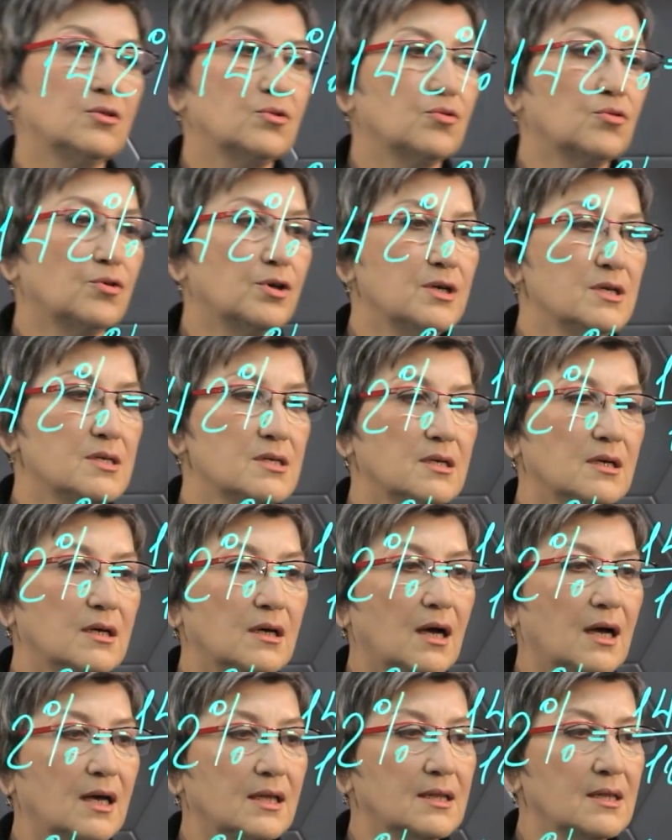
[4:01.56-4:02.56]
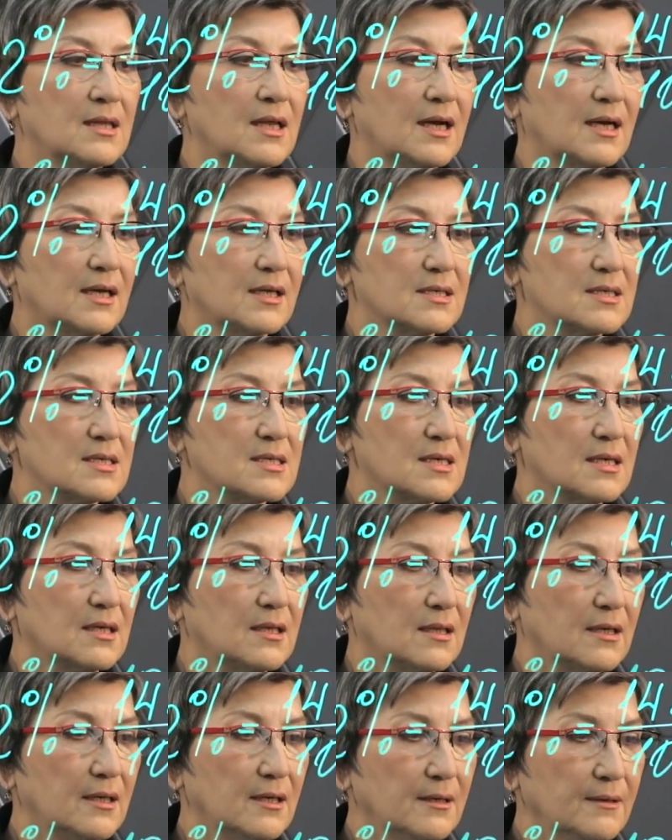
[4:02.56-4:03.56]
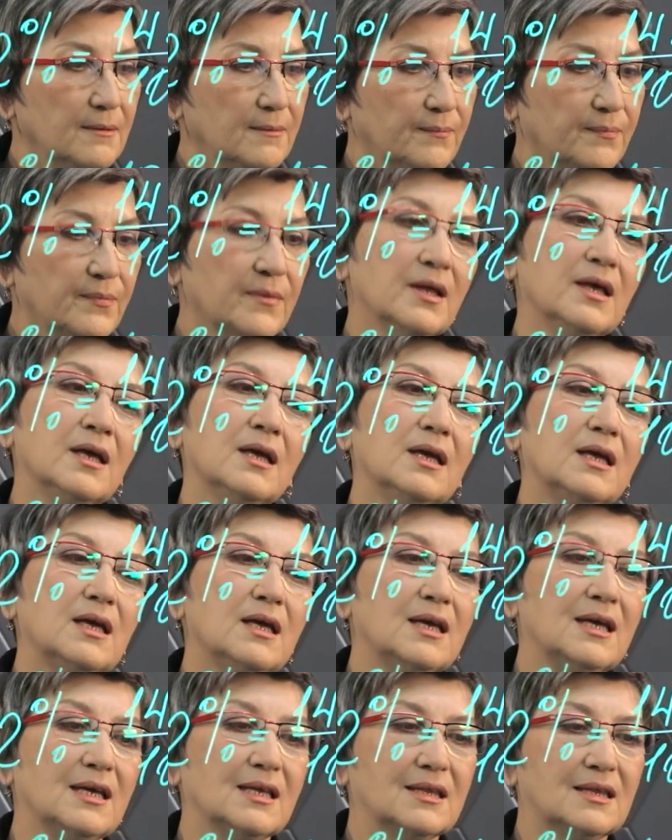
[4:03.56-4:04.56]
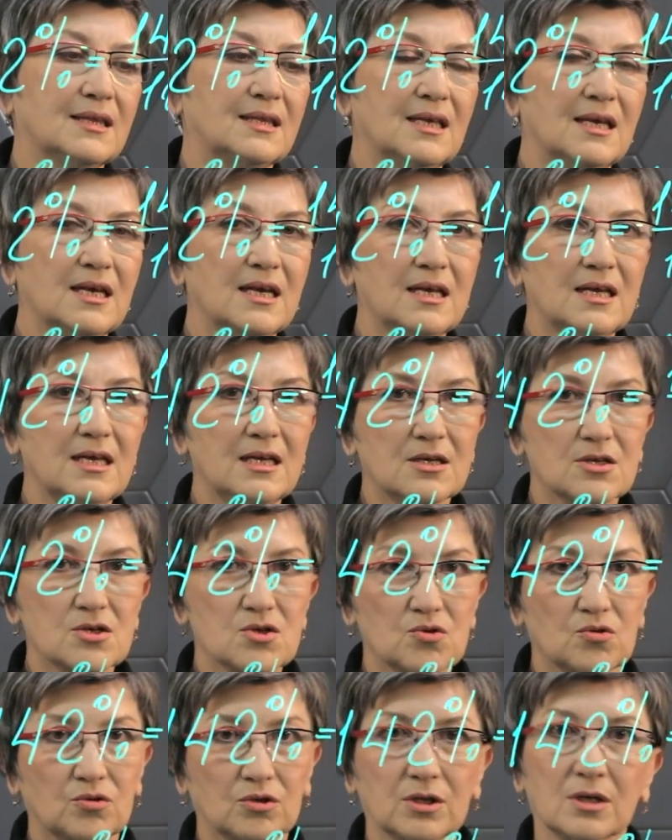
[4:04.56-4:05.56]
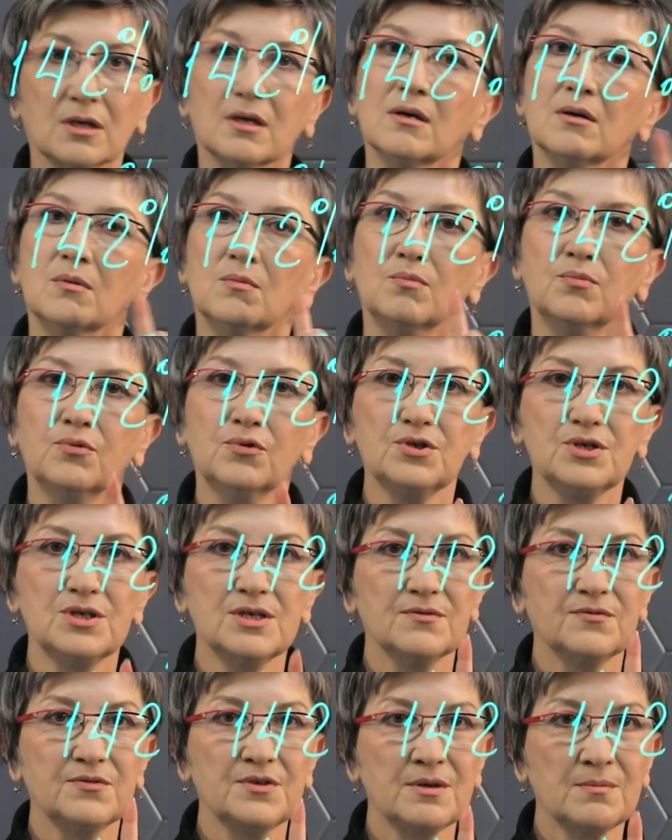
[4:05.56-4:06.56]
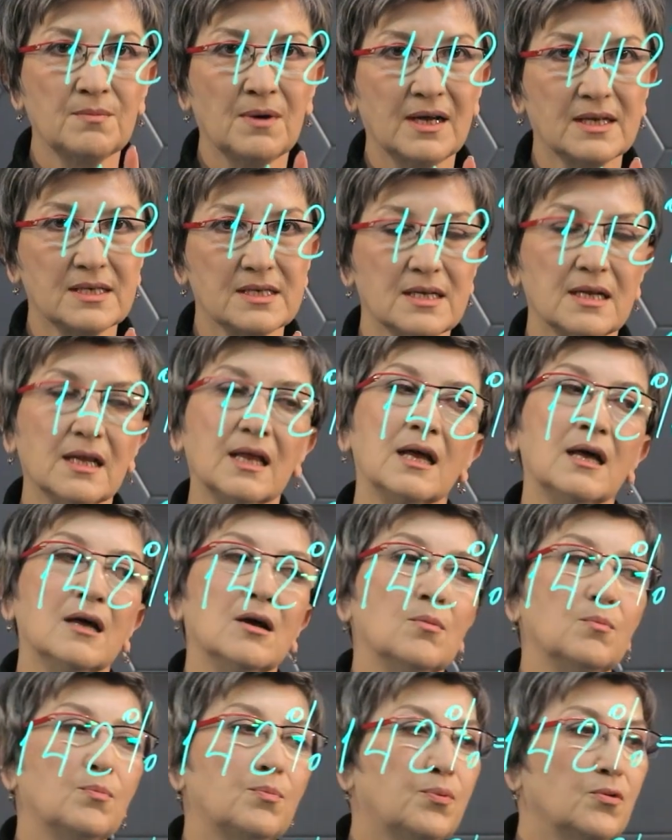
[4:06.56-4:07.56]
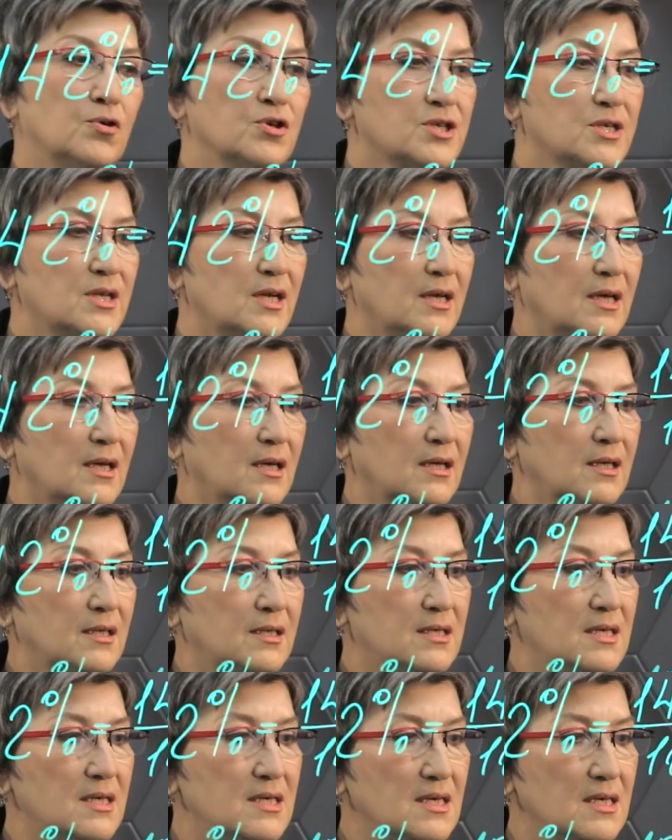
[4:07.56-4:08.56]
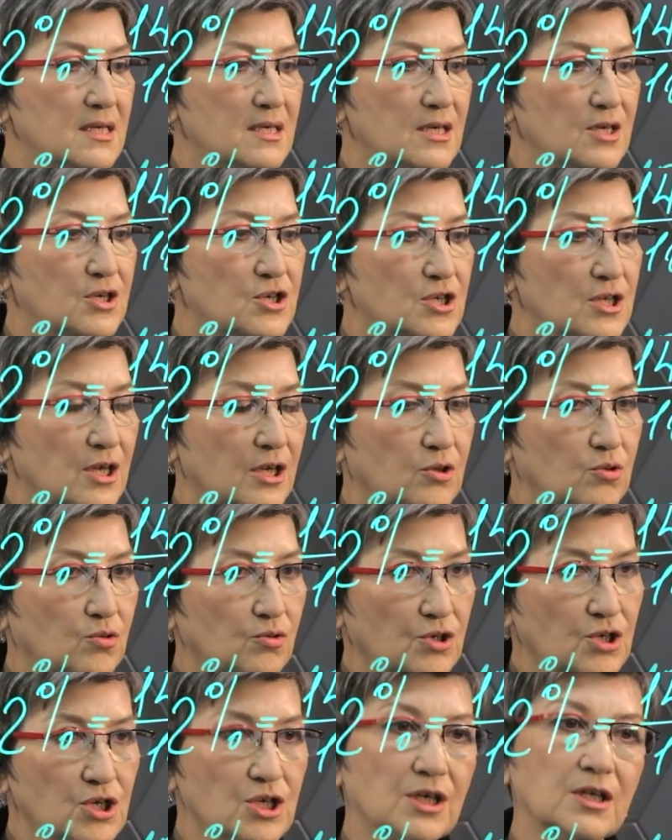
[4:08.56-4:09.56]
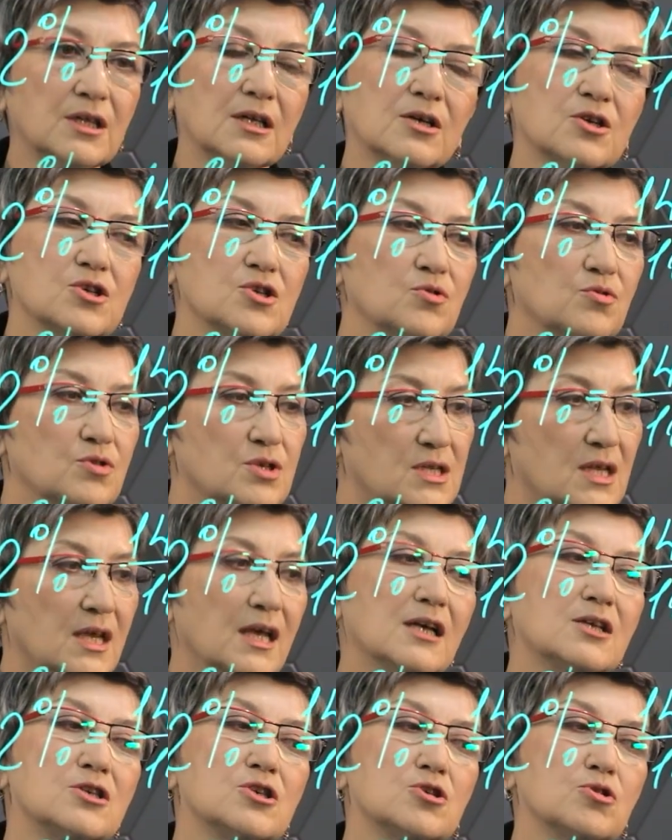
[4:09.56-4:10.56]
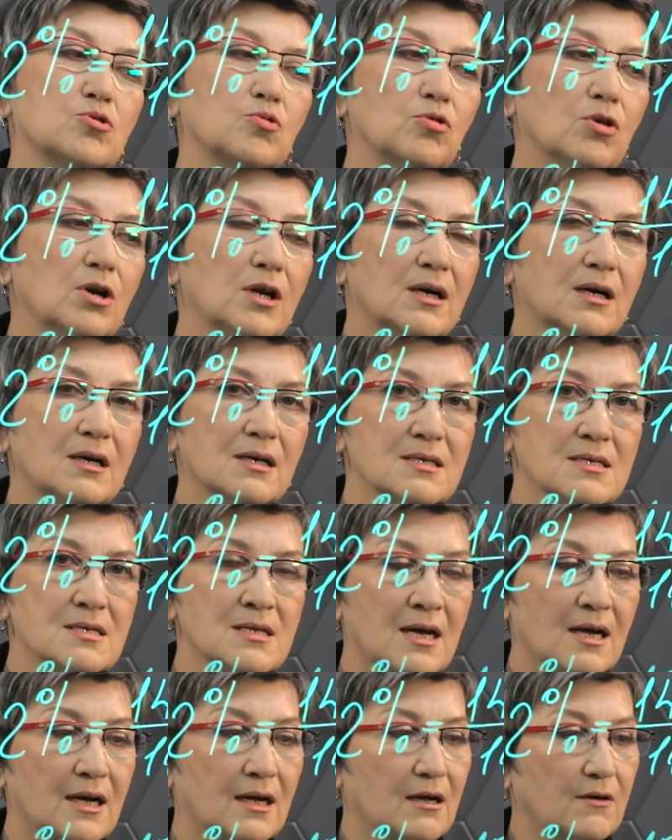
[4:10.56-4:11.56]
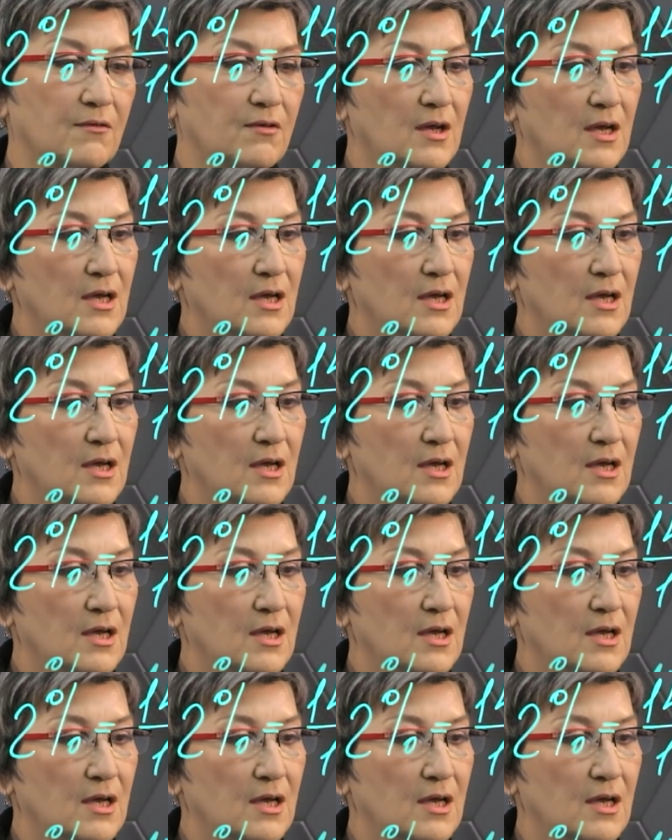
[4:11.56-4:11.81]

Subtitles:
number. So that's 1.3 hundredths. Be careful. The decimal point must be followed by the number of zeros in the denominator,